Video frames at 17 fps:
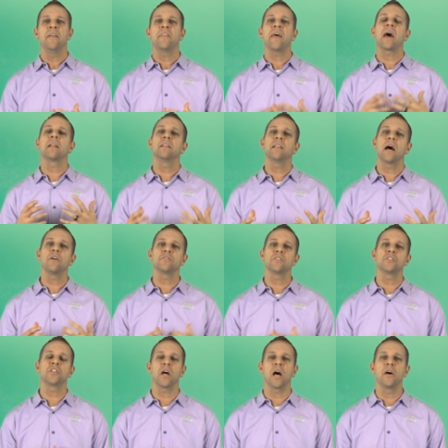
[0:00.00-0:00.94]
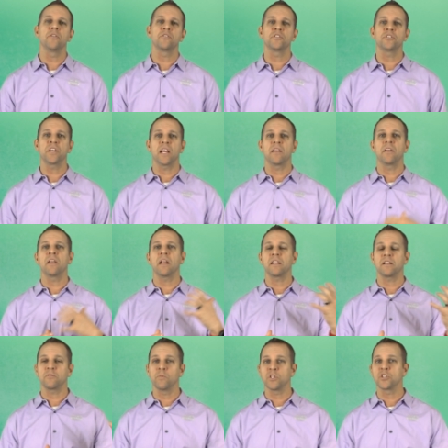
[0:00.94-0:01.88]
That allows us to understand
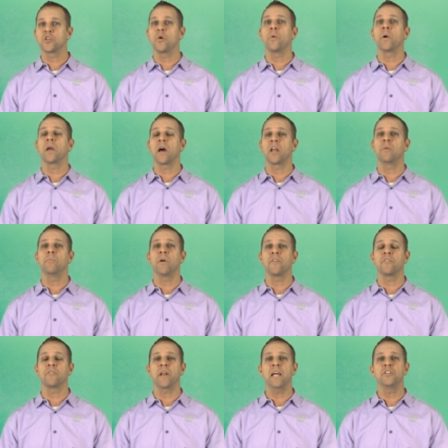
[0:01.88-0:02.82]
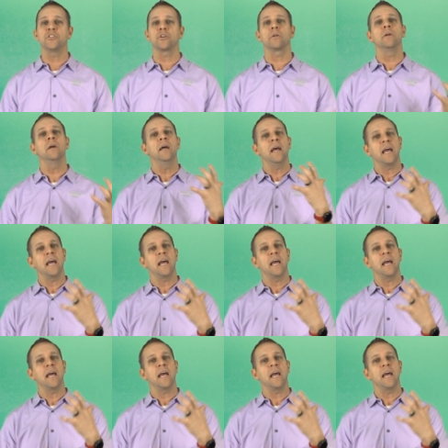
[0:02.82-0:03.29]
what's going on in Mother Nature